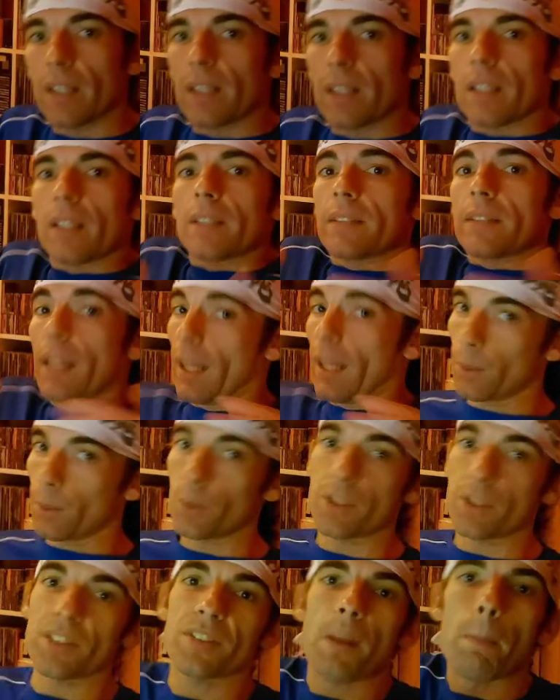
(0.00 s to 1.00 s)
the lagoon
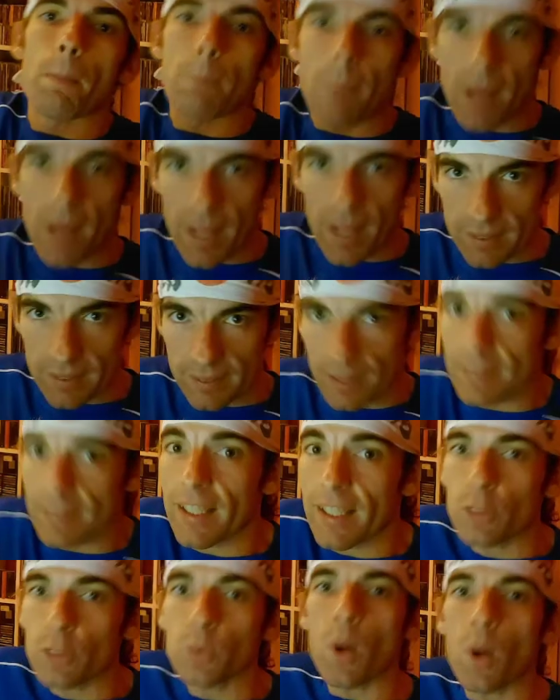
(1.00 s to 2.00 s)
is a mess, and
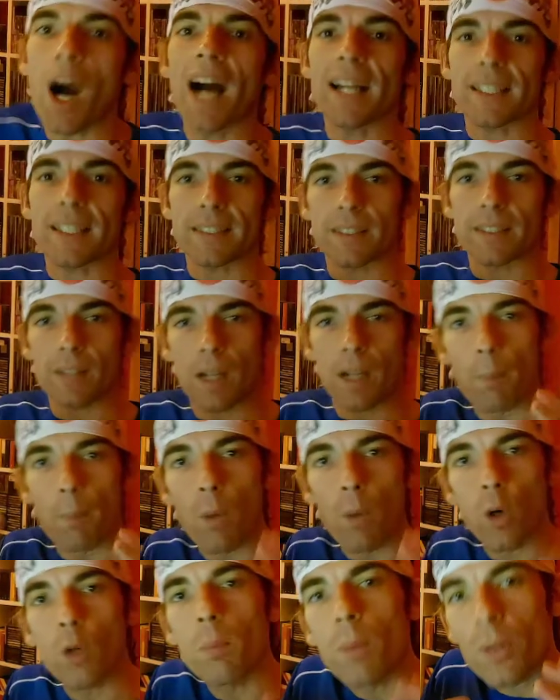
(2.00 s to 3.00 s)
that's why there are
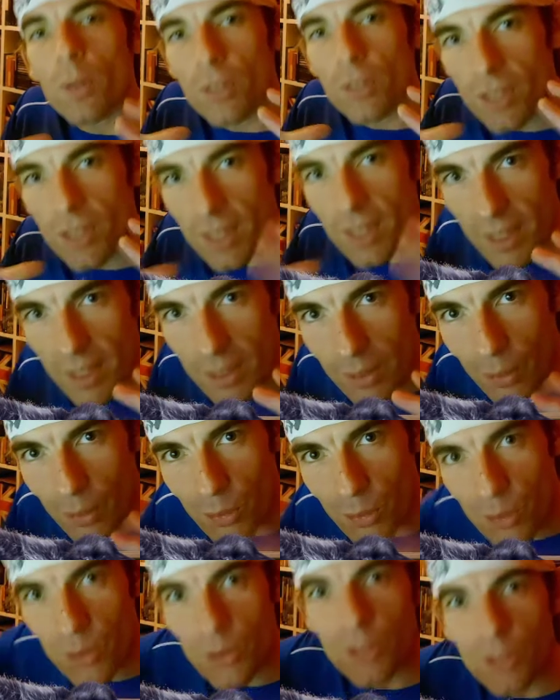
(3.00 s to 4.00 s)
more
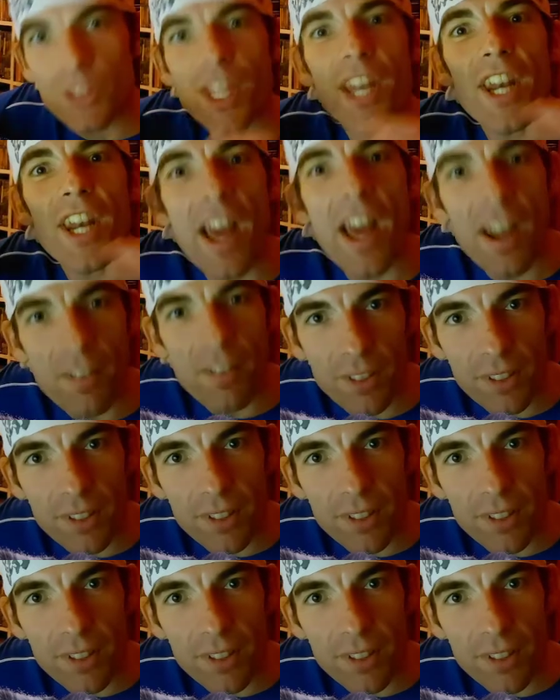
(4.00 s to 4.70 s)
mosquitoes than ever.